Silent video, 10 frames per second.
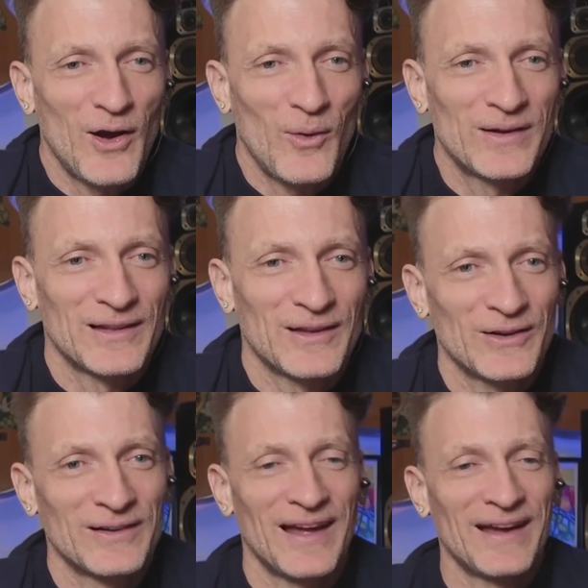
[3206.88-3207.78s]
go and
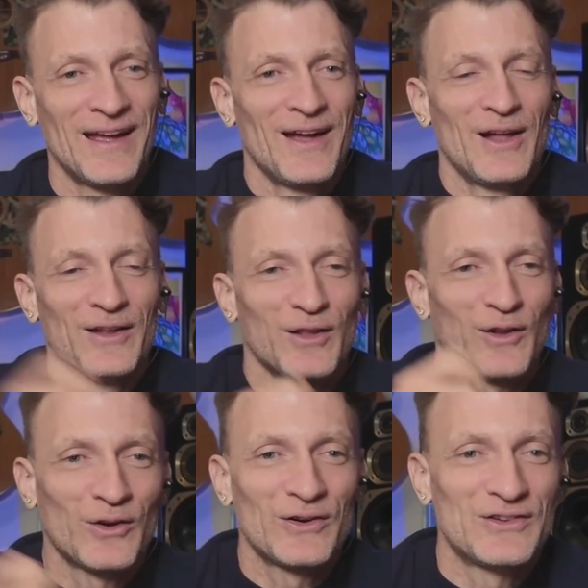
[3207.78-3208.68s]

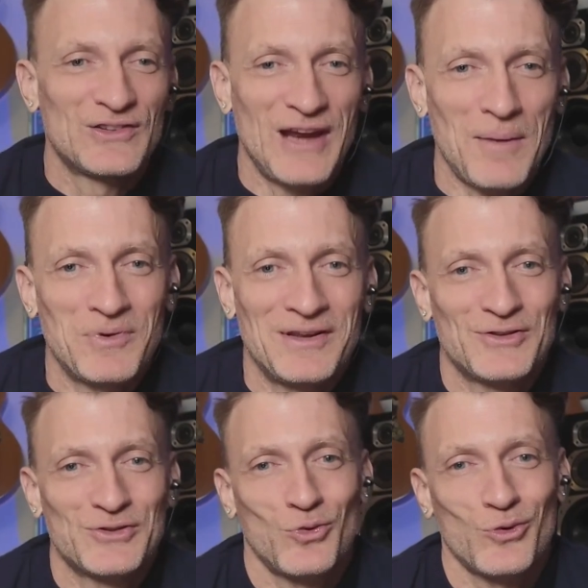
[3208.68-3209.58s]
learn
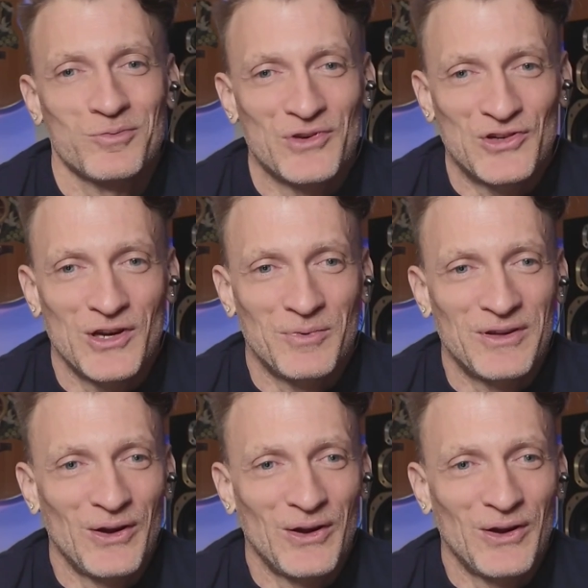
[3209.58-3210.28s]
Japanese swordsmanship,